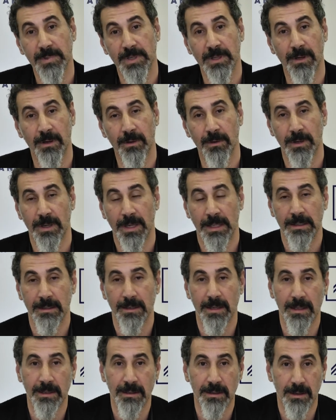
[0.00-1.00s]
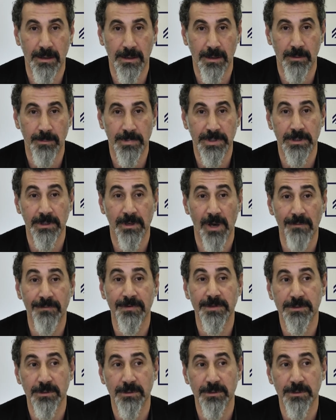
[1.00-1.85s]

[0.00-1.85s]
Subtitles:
you know, and Armenian coffee.